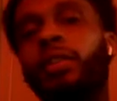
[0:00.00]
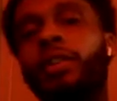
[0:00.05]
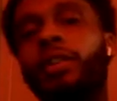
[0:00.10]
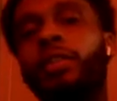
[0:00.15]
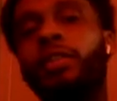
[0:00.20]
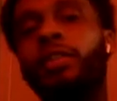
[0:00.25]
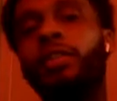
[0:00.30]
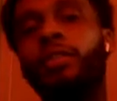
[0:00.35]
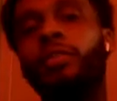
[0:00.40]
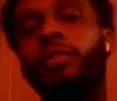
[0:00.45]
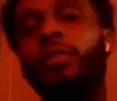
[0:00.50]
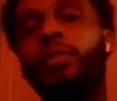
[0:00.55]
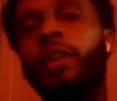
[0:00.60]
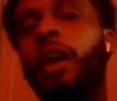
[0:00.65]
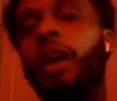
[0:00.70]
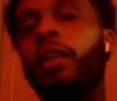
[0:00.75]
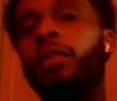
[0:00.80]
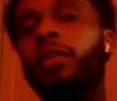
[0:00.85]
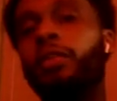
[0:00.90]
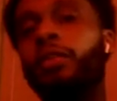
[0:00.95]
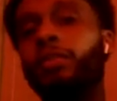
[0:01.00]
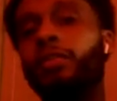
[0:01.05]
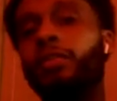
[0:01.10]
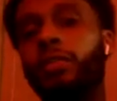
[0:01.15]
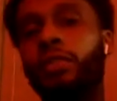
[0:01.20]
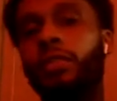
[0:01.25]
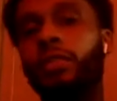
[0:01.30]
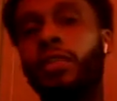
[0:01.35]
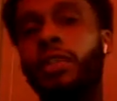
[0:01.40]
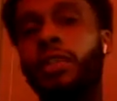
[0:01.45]
cause without
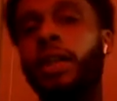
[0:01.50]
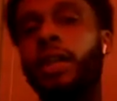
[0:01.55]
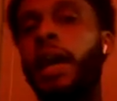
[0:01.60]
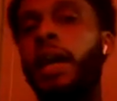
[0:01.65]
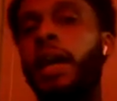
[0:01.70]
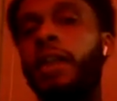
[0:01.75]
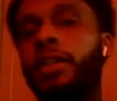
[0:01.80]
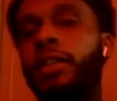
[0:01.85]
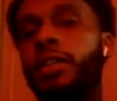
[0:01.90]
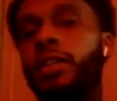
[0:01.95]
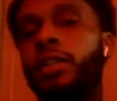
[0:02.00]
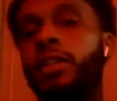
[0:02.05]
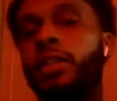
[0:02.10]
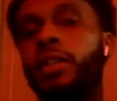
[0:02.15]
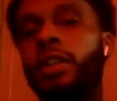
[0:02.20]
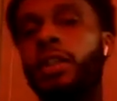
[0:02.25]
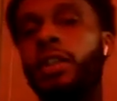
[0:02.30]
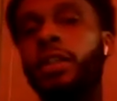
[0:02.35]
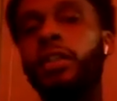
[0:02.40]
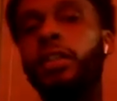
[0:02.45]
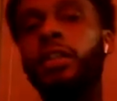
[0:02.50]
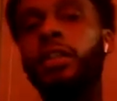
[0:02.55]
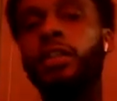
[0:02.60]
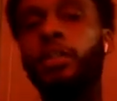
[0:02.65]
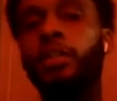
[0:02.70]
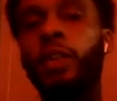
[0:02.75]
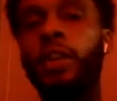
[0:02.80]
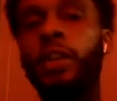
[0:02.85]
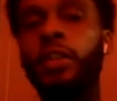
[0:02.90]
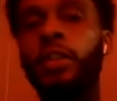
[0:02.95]
Ti and Jeezy in the
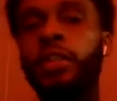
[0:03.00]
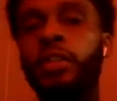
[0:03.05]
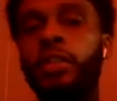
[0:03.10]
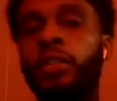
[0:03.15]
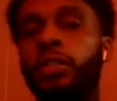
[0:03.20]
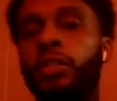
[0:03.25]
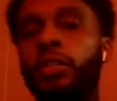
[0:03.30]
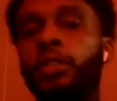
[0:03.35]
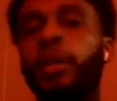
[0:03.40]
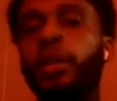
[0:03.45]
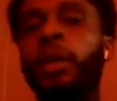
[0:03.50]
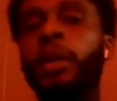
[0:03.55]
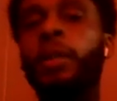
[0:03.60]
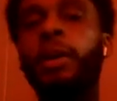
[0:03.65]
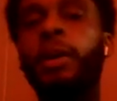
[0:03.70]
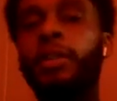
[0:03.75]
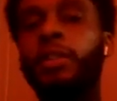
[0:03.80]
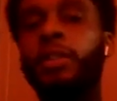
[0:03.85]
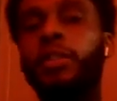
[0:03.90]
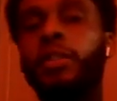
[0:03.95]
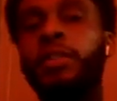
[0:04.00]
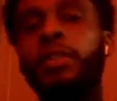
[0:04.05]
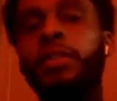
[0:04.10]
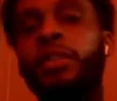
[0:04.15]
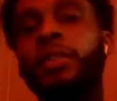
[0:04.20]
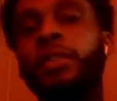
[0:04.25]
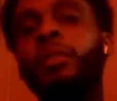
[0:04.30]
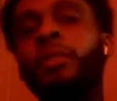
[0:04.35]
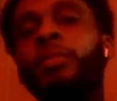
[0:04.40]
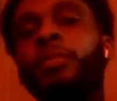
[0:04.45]
equation, you're not about to listen
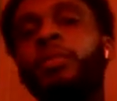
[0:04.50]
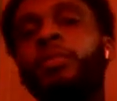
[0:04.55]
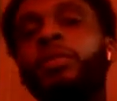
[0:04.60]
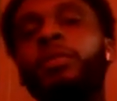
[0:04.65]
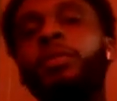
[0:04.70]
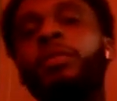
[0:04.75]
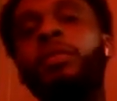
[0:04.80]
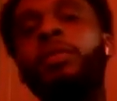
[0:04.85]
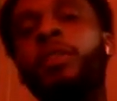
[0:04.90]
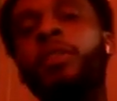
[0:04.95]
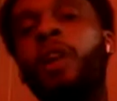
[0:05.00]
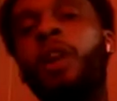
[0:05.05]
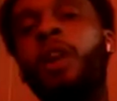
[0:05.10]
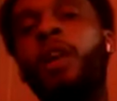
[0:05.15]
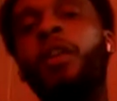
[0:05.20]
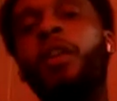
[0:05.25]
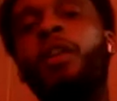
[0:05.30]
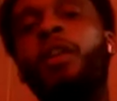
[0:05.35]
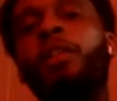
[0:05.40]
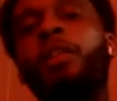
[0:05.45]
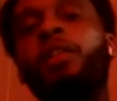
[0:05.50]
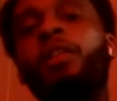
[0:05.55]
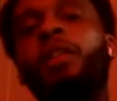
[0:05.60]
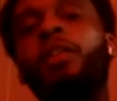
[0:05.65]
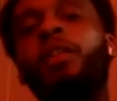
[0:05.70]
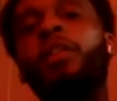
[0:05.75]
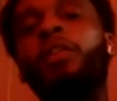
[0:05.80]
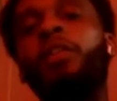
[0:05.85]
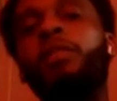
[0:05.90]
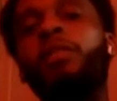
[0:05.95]
to them dudes on
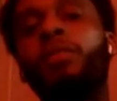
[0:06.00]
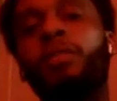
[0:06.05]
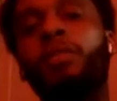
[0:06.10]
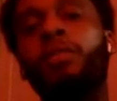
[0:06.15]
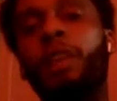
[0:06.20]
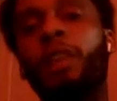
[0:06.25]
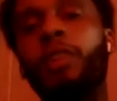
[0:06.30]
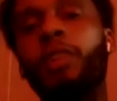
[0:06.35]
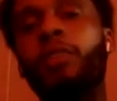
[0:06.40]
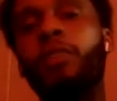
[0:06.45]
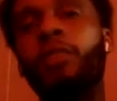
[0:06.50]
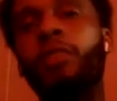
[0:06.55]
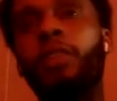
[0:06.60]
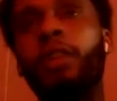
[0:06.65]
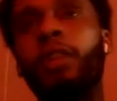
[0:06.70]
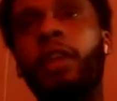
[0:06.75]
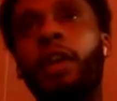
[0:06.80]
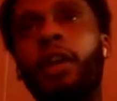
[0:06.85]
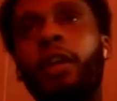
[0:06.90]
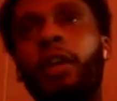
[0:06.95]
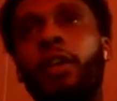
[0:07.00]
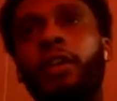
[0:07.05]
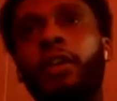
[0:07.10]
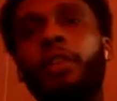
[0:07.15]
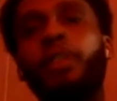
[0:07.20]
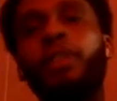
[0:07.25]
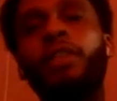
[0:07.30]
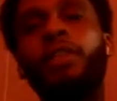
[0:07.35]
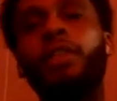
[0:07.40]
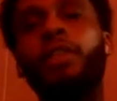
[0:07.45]
their own. So that's where they got hurt.
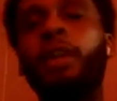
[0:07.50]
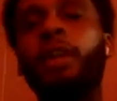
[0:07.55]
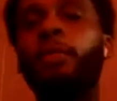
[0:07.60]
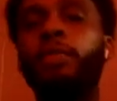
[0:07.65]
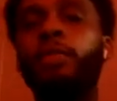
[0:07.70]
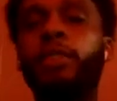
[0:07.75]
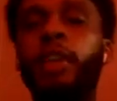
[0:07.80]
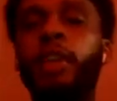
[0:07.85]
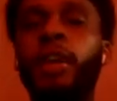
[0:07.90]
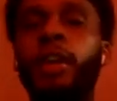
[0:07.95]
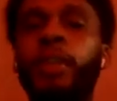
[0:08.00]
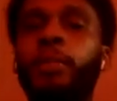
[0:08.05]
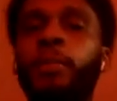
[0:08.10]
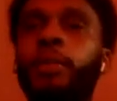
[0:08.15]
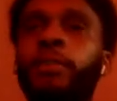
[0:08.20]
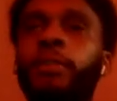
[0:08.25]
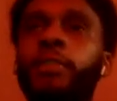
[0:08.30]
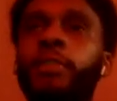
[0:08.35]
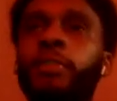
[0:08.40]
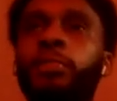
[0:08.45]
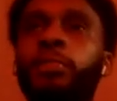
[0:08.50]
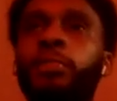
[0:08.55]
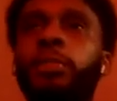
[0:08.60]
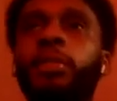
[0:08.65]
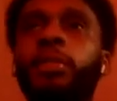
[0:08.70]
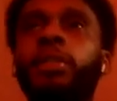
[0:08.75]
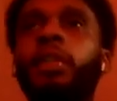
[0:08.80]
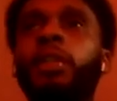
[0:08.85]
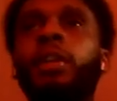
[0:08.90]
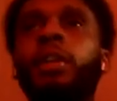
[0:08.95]
It's just like with Jay and Memphis
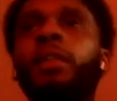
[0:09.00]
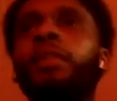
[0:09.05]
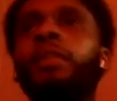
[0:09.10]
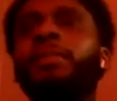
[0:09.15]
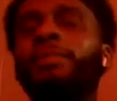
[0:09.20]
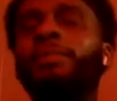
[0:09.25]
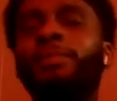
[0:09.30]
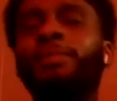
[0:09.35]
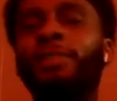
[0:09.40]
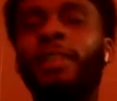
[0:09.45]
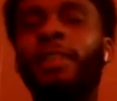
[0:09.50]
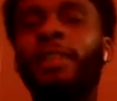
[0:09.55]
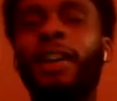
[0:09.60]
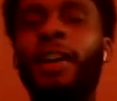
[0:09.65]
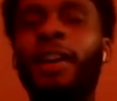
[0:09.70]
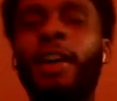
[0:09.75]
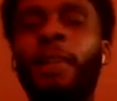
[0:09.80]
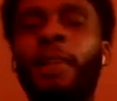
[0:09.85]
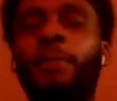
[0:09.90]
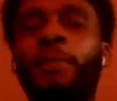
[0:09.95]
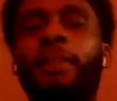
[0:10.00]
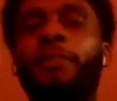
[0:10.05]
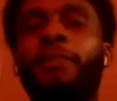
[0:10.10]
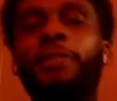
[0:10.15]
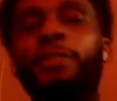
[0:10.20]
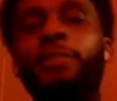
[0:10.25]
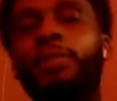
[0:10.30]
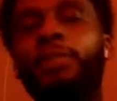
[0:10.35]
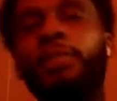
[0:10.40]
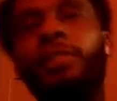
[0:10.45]
Bleak. Like
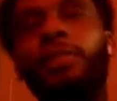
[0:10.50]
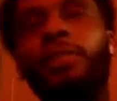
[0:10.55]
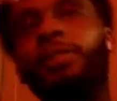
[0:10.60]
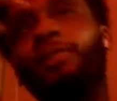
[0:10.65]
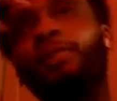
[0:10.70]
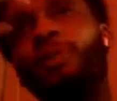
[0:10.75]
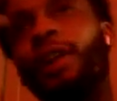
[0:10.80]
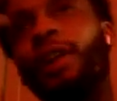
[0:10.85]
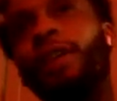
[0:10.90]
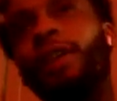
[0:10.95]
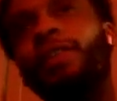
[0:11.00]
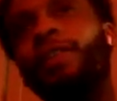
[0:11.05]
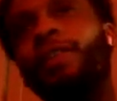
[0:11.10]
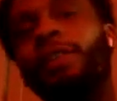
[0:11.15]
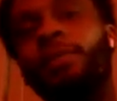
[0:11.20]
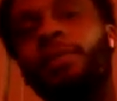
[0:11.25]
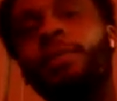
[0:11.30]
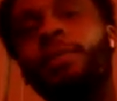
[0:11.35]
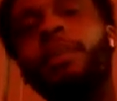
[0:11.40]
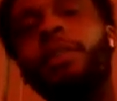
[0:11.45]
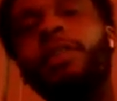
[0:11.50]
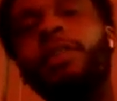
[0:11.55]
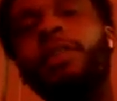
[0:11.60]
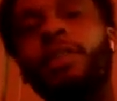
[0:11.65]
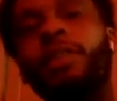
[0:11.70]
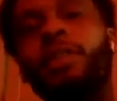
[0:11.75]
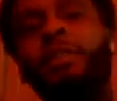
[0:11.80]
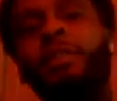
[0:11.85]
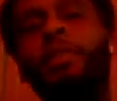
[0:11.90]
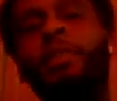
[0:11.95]
Memphis Bleak probably could have been
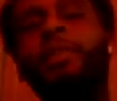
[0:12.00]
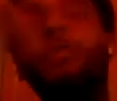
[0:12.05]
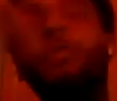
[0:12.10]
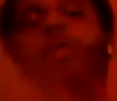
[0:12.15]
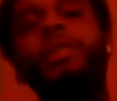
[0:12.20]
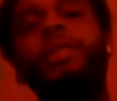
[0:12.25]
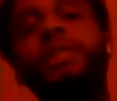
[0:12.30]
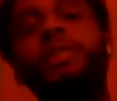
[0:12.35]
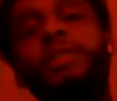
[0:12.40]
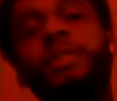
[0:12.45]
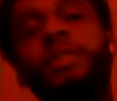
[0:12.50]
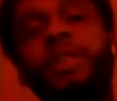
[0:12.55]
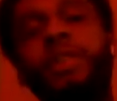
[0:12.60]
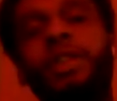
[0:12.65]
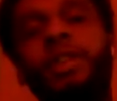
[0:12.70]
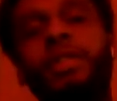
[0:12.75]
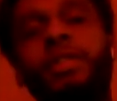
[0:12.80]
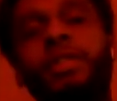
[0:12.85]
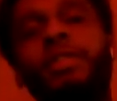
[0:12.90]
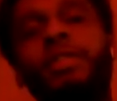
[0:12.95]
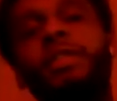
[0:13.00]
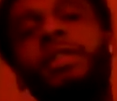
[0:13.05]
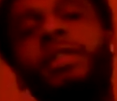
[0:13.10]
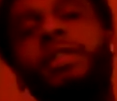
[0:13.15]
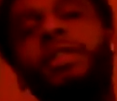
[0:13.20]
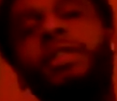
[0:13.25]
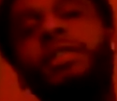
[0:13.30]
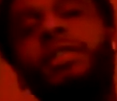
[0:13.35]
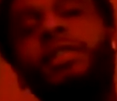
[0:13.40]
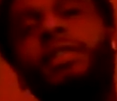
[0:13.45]
some if he wasn't attached to
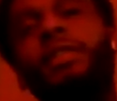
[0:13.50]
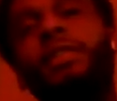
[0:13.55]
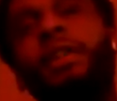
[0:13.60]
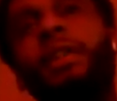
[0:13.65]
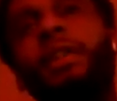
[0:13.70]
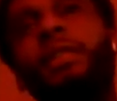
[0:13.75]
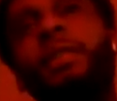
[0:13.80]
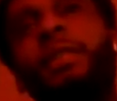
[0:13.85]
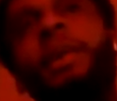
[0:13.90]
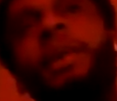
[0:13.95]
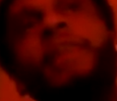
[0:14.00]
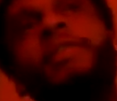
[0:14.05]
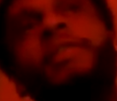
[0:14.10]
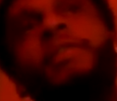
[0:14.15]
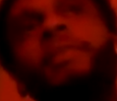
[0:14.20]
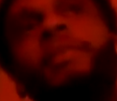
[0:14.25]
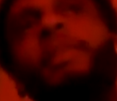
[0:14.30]
Jay. Like imagine